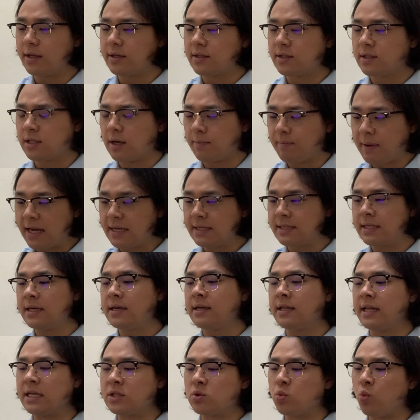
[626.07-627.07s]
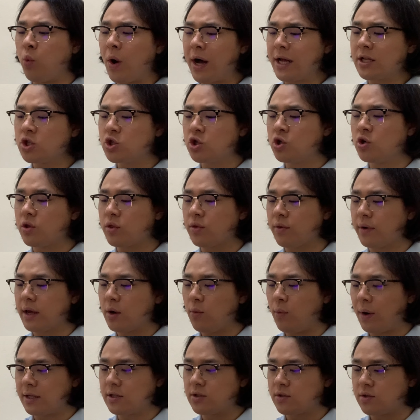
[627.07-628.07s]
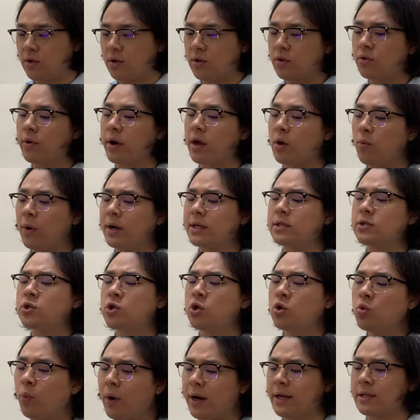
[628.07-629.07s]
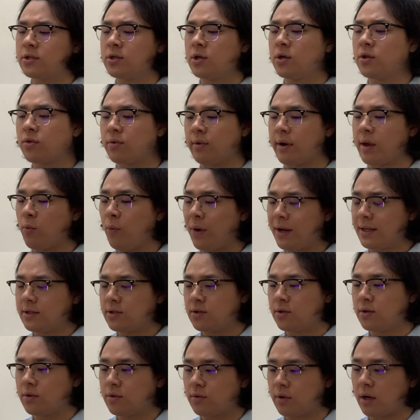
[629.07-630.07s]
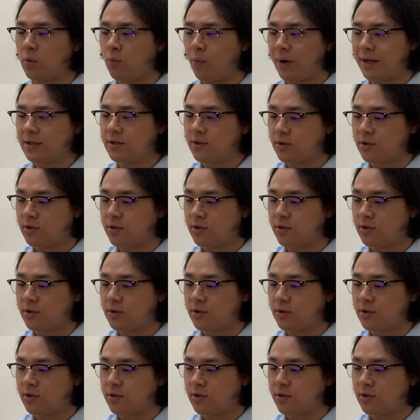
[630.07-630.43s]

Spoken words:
So basically it's 1 2 3 1 2 3 1 2 1 2 3 1 2 3 1